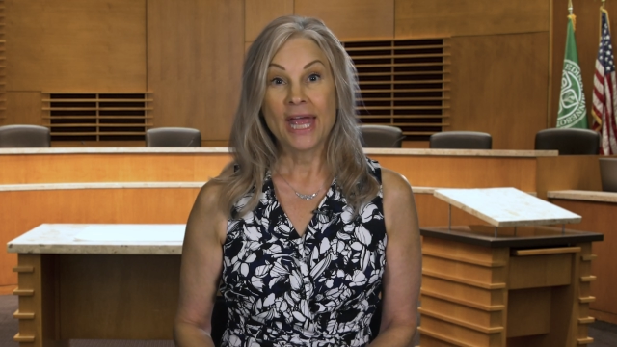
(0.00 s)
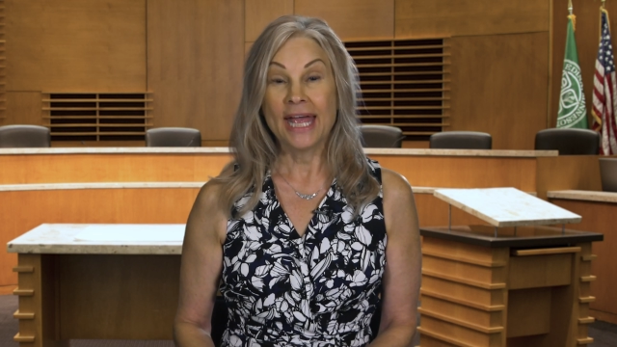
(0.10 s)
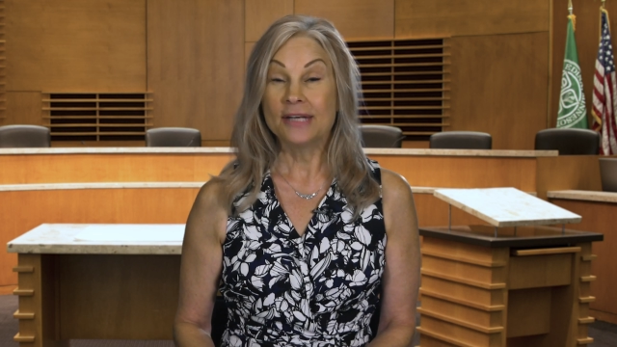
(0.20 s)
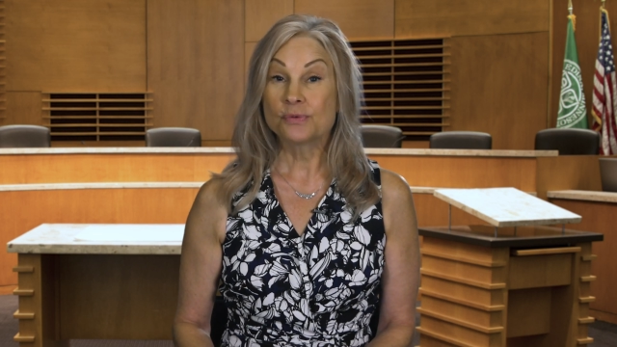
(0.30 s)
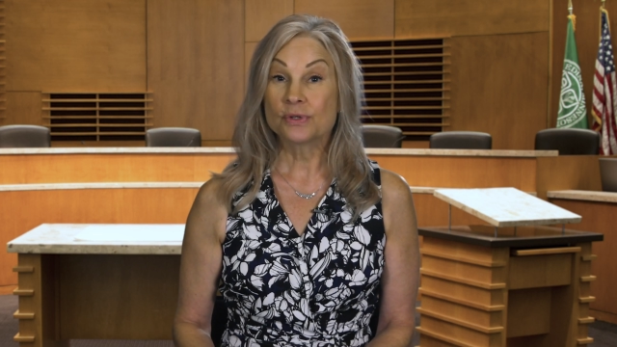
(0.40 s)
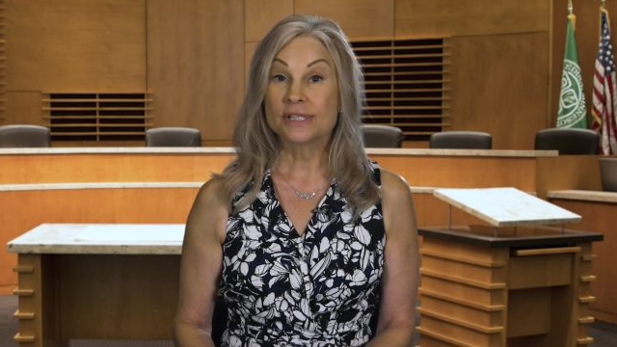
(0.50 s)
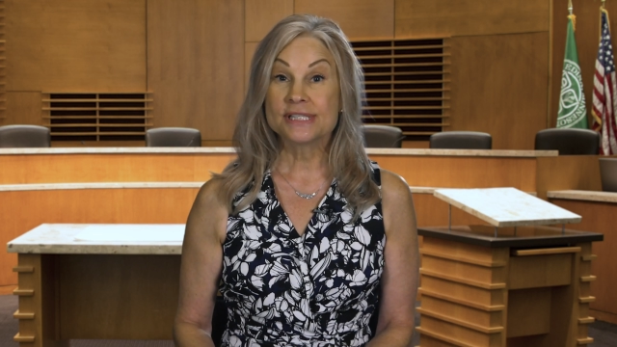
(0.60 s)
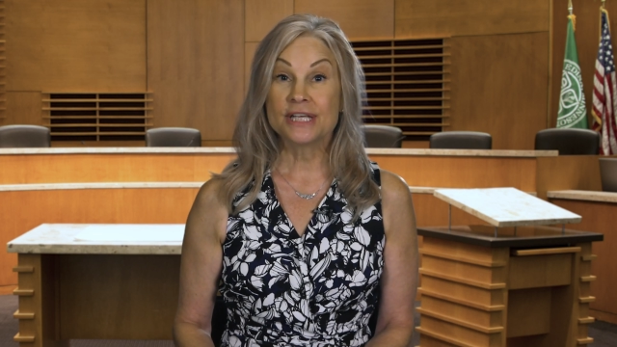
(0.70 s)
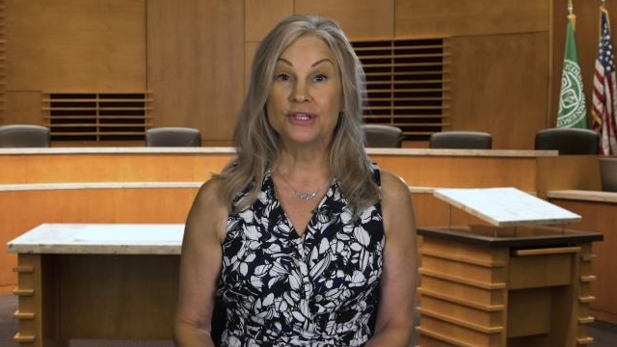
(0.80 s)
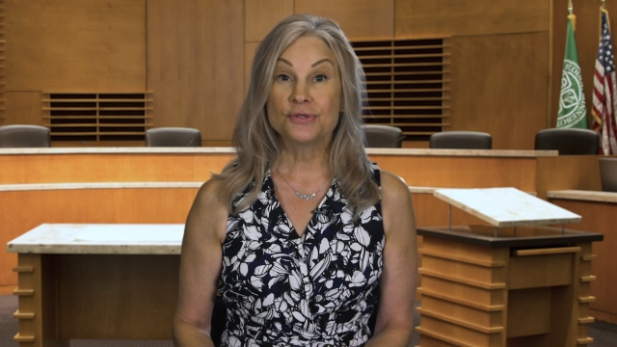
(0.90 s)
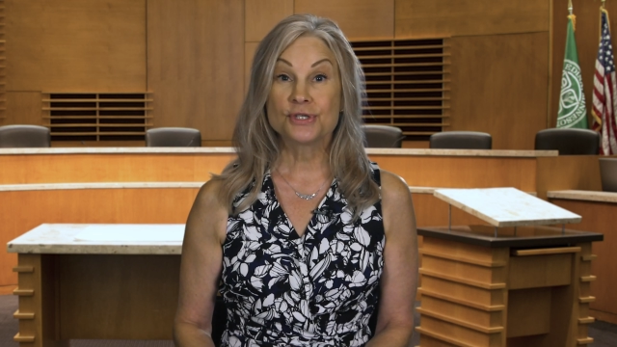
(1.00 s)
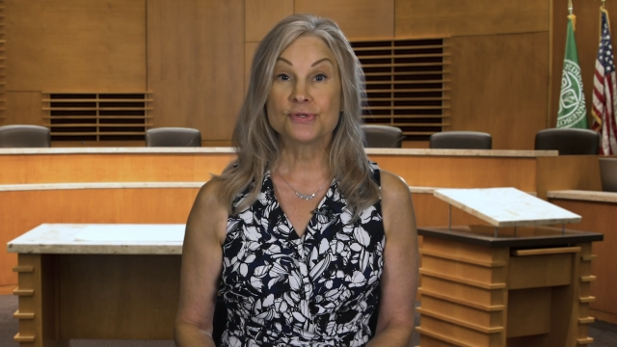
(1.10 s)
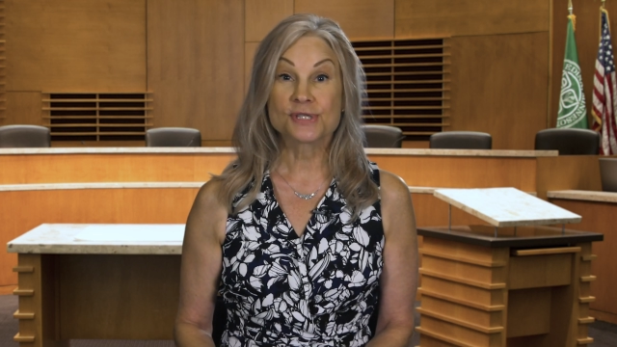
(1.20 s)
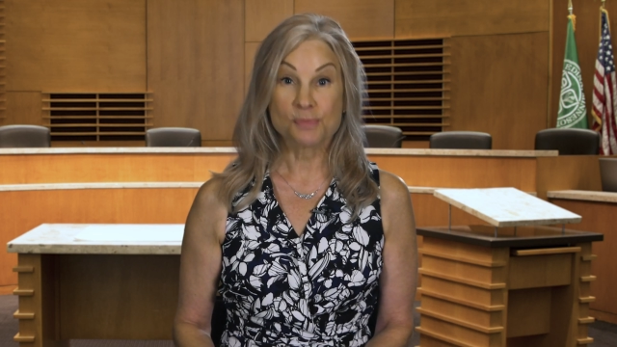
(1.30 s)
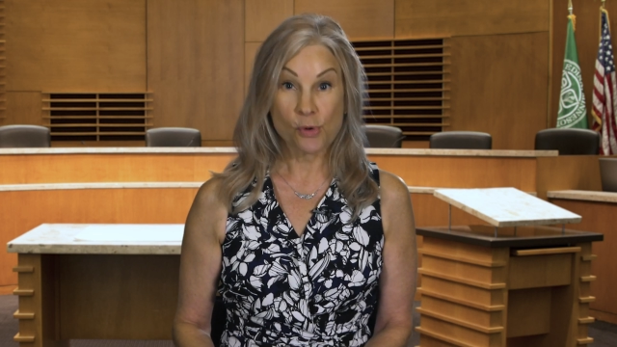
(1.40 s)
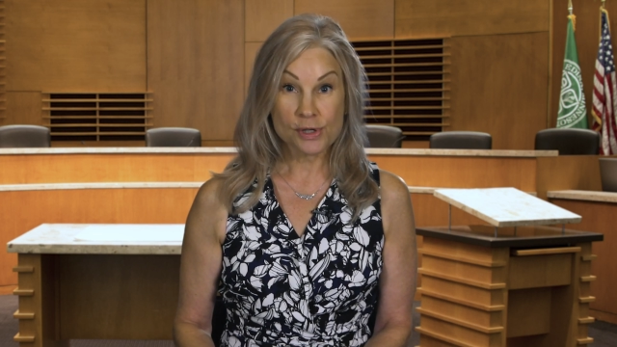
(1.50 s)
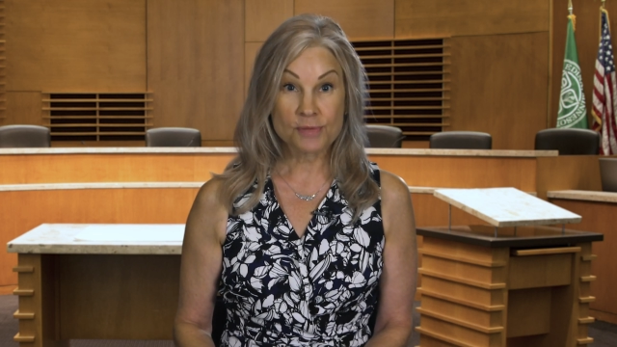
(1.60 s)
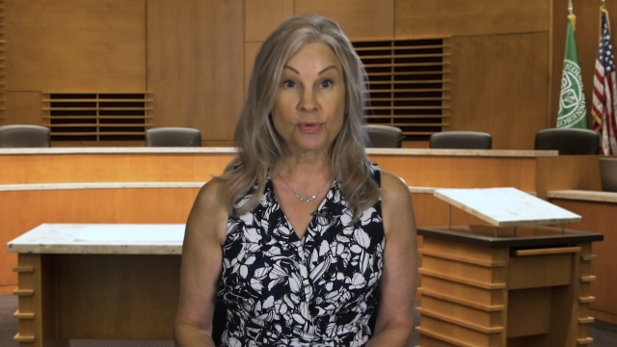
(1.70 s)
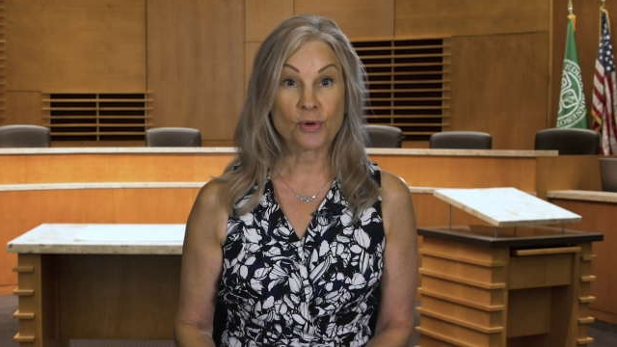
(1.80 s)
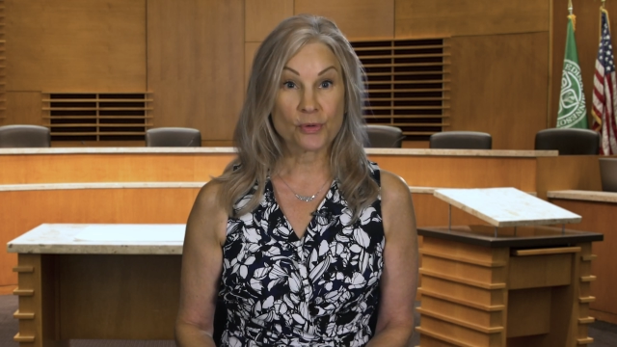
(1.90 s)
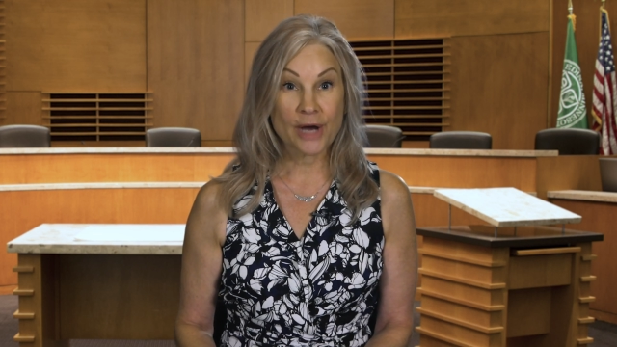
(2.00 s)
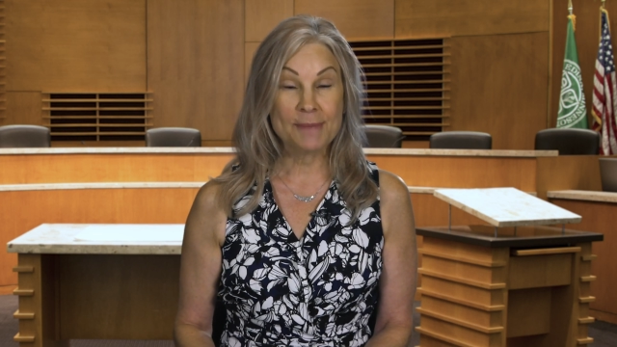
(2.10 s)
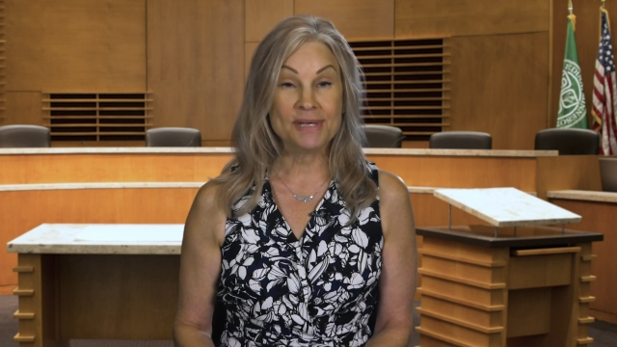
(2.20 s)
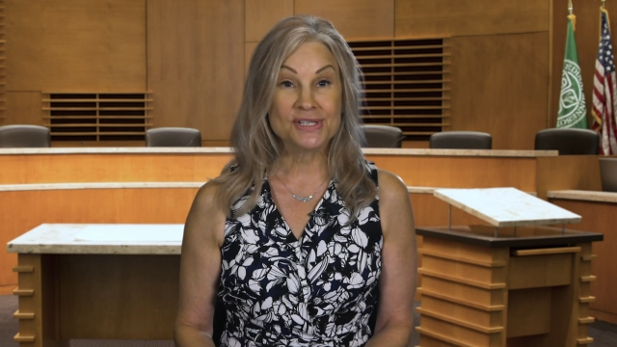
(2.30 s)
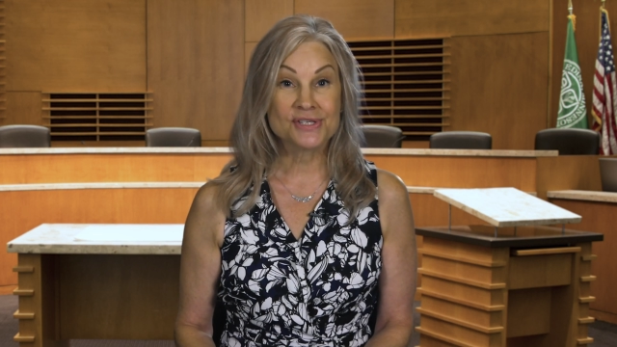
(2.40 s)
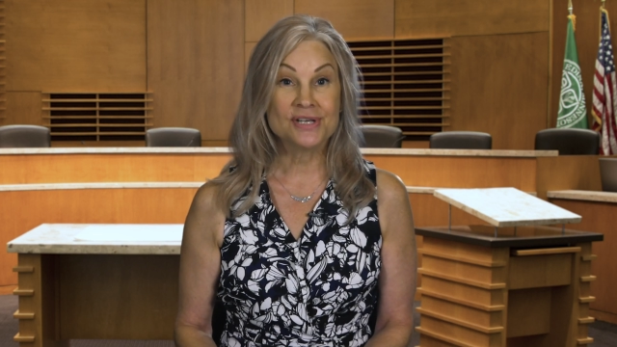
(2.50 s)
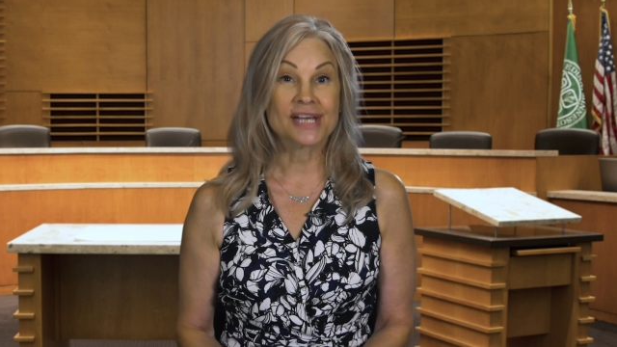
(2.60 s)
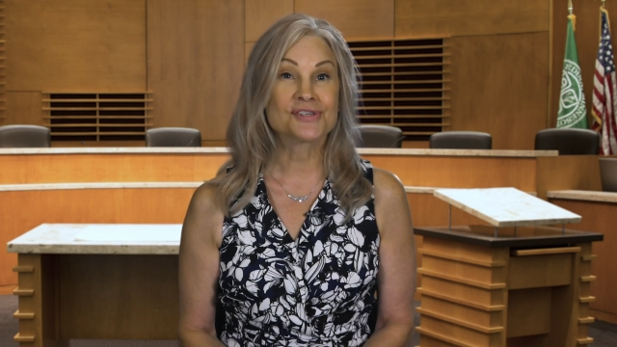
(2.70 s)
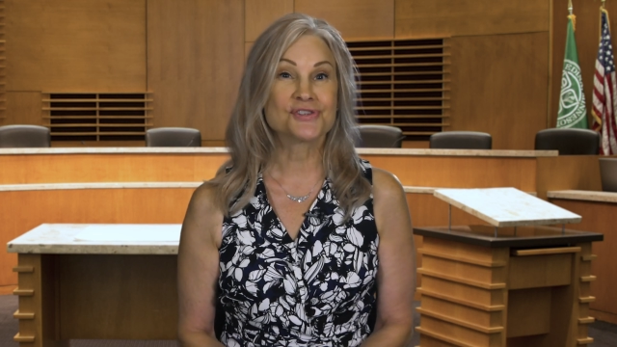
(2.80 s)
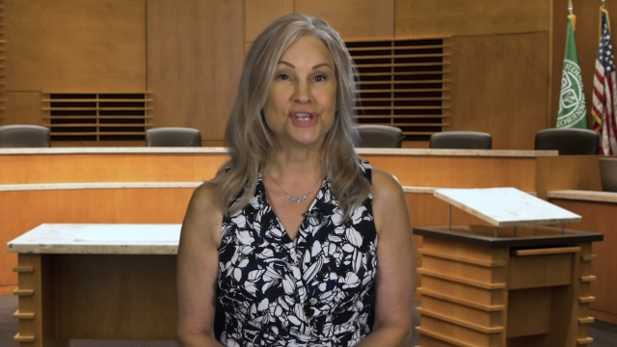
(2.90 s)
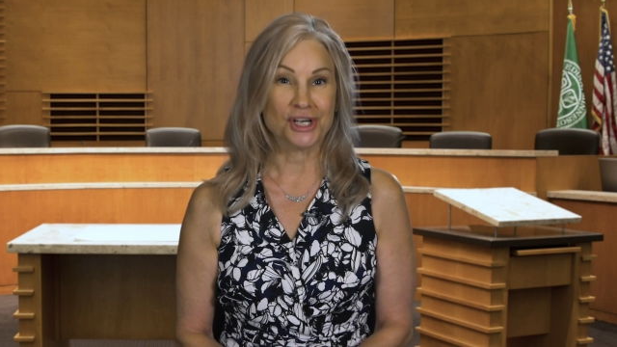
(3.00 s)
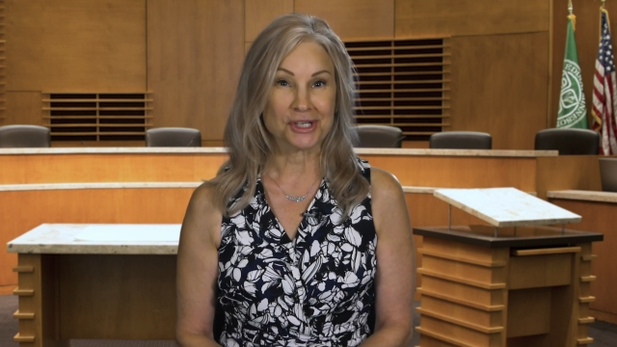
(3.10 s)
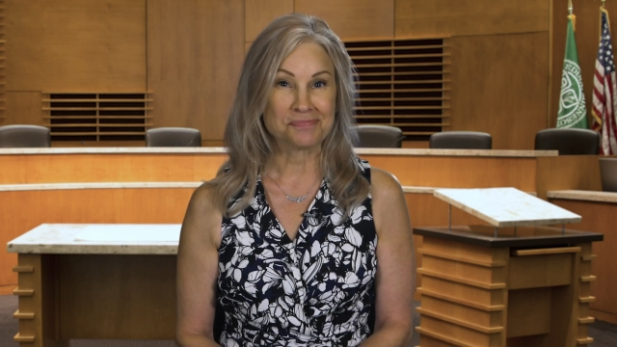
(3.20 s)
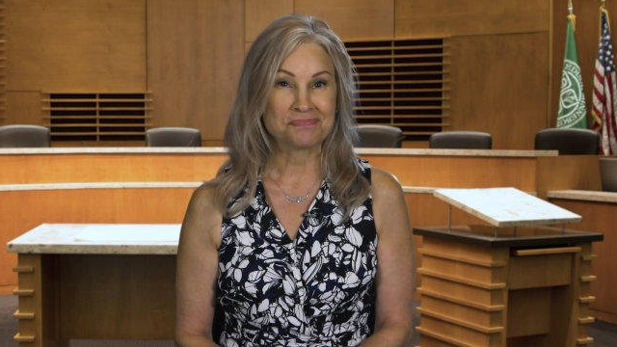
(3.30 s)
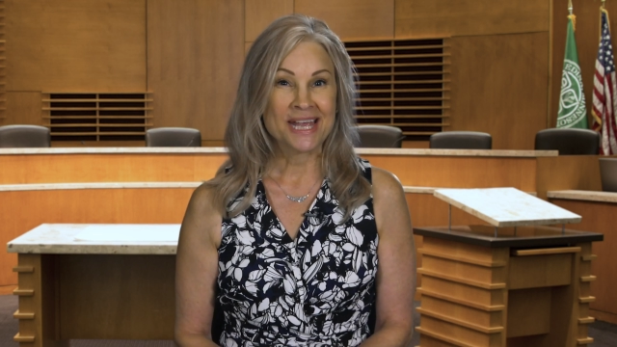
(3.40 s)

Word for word: and will continue to support the program into next year.